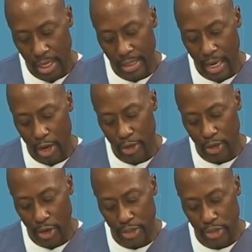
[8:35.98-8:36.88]
Now you're
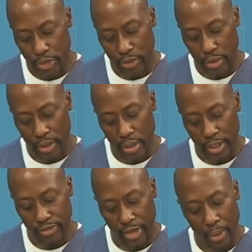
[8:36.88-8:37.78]
going to
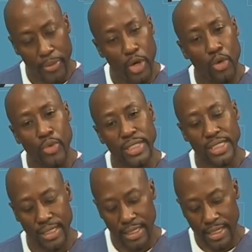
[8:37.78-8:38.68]
lift up your
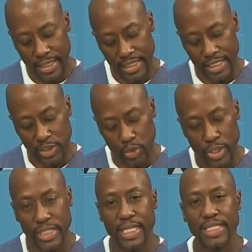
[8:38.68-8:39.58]
wrist. This is
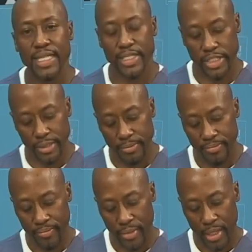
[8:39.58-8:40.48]
wrist extension.
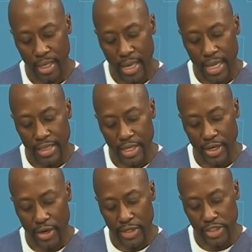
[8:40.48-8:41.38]
Then
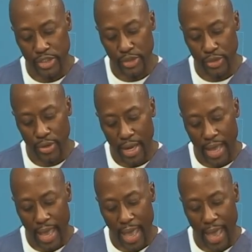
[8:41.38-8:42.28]
you're going to
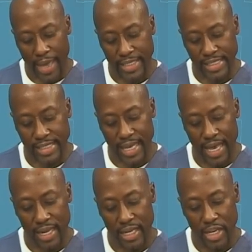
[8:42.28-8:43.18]

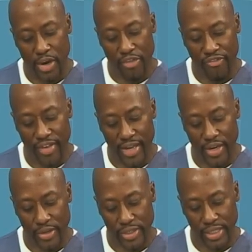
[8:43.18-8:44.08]
extend your
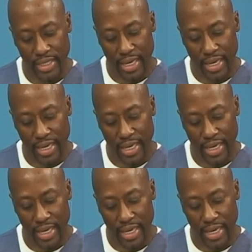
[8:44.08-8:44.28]
fingers